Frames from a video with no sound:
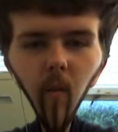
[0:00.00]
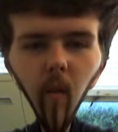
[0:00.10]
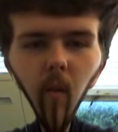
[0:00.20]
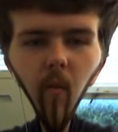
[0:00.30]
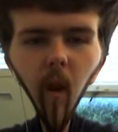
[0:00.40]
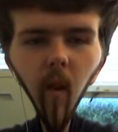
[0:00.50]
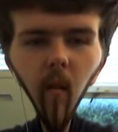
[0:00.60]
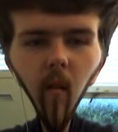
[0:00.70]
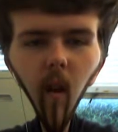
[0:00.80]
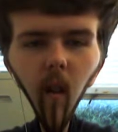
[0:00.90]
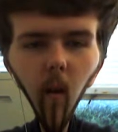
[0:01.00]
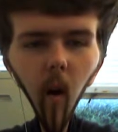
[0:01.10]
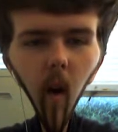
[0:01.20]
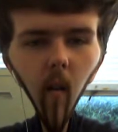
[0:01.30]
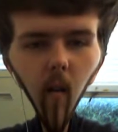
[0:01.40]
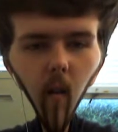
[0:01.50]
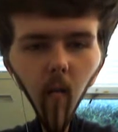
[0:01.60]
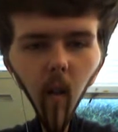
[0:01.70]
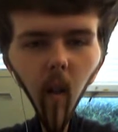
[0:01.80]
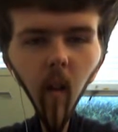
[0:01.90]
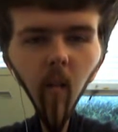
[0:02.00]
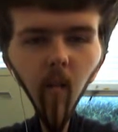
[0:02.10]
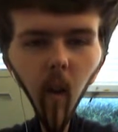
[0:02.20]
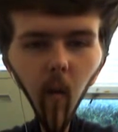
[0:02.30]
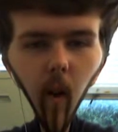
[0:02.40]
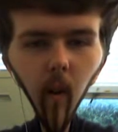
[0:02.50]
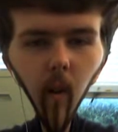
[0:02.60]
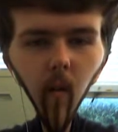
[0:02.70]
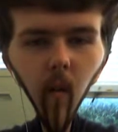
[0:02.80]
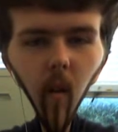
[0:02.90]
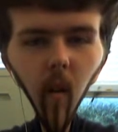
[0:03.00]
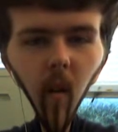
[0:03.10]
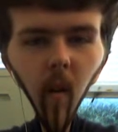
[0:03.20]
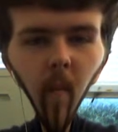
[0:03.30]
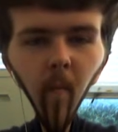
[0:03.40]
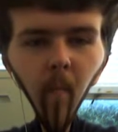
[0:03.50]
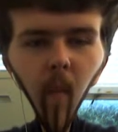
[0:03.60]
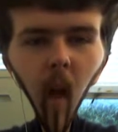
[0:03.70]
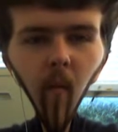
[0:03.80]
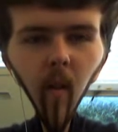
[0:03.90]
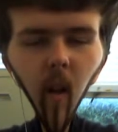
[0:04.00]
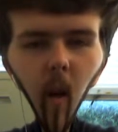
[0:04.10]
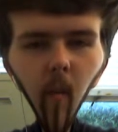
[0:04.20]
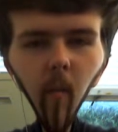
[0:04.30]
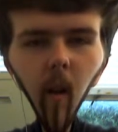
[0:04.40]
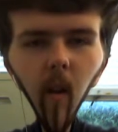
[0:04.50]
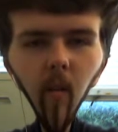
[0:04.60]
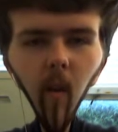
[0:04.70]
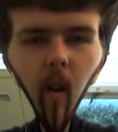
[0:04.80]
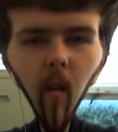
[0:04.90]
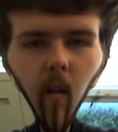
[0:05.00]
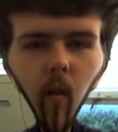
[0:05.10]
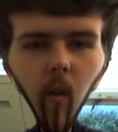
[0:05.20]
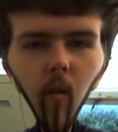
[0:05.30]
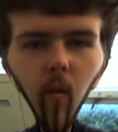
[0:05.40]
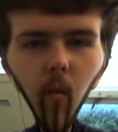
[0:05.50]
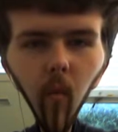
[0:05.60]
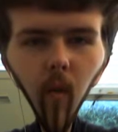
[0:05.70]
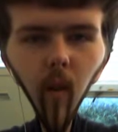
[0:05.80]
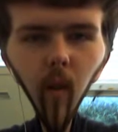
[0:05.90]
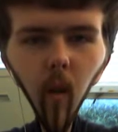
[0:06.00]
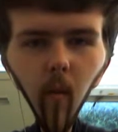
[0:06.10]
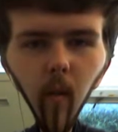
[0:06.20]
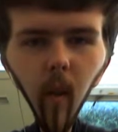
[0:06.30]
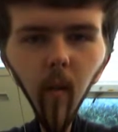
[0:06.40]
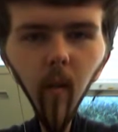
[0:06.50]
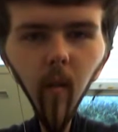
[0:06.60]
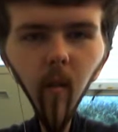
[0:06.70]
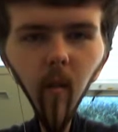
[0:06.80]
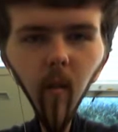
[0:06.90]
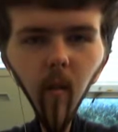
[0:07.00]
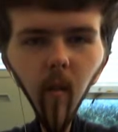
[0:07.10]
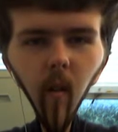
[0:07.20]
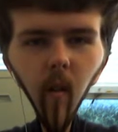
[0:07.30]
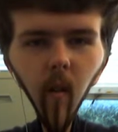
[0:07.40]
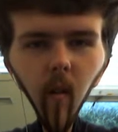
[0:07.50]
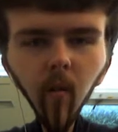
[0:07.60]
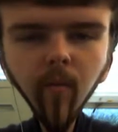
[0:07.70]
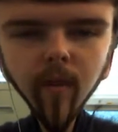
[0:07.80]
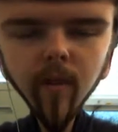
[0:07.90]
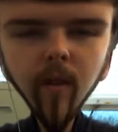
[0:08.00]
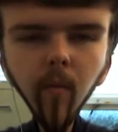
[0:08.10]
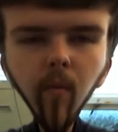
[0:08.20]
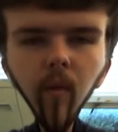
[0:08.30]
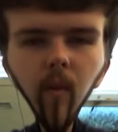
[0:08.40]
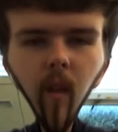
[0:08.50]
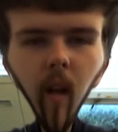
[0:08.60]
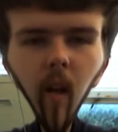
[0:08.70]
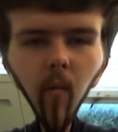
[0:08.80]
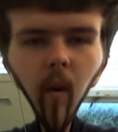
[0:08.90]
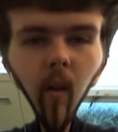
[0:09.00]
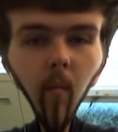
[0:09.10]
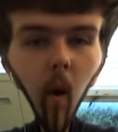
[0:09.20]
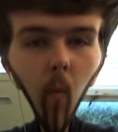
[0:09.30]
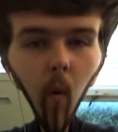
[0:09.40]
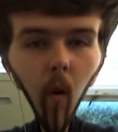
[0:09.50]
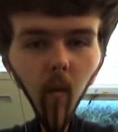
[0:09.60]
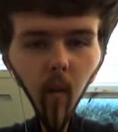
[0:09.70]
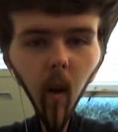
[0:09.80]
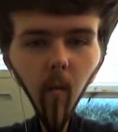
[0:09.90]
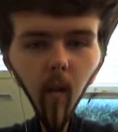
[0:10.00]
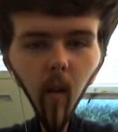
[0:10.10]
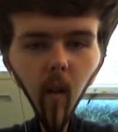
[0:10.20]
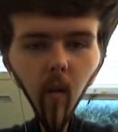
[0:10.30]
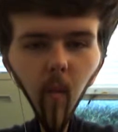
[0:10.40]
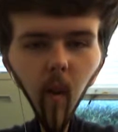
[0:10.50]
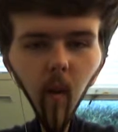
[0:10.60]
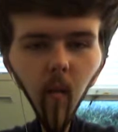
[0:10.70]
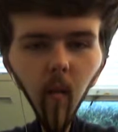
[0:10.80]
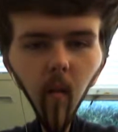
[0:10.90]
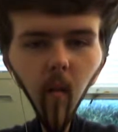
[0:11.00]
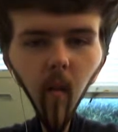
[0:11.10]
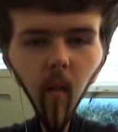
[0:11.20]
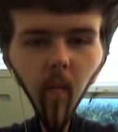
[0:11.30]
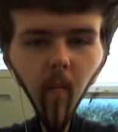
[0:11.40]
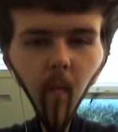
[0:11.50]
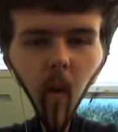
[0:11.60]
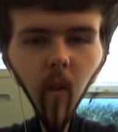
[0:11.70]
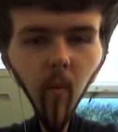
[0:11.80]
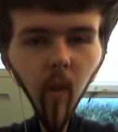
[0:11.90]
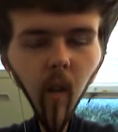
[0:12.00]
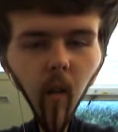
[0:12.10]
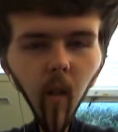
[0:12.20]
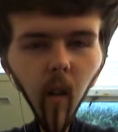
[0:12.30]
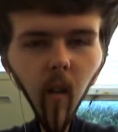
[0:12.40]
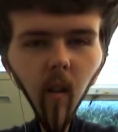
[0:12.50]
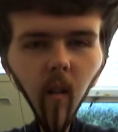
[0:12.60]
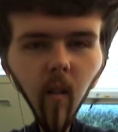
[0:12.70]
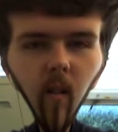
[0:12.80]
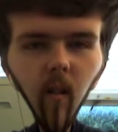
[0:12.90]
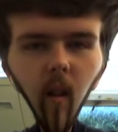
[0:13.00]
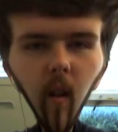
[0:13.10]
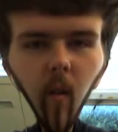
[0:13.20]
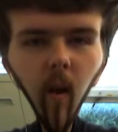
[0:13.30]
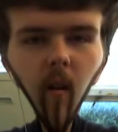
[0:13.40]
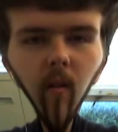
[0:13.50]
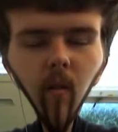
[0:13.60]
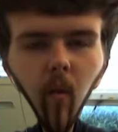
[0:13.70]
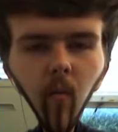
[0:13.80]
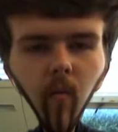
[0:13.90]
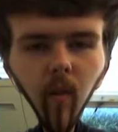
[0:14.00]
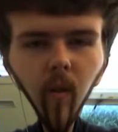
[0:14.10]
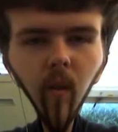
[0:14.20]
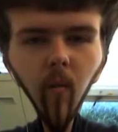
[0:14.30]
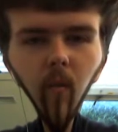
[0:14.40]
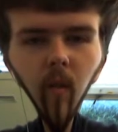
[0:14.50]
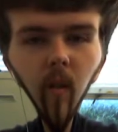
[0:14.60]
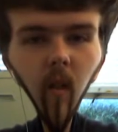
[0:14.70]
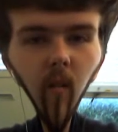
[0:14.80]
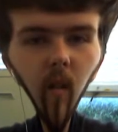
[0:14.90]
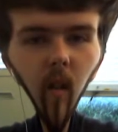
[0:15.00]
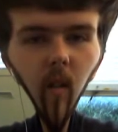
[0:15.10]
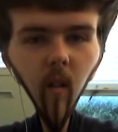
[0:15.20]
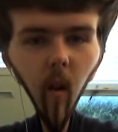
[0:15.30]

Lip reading: has been created, and they will add it to their VLAN configuration. Every time an update is made, the revision number changes. The revision number is incremented by 1 every time a change is made. A switch can look at this and compare its own revision number to see if it needs an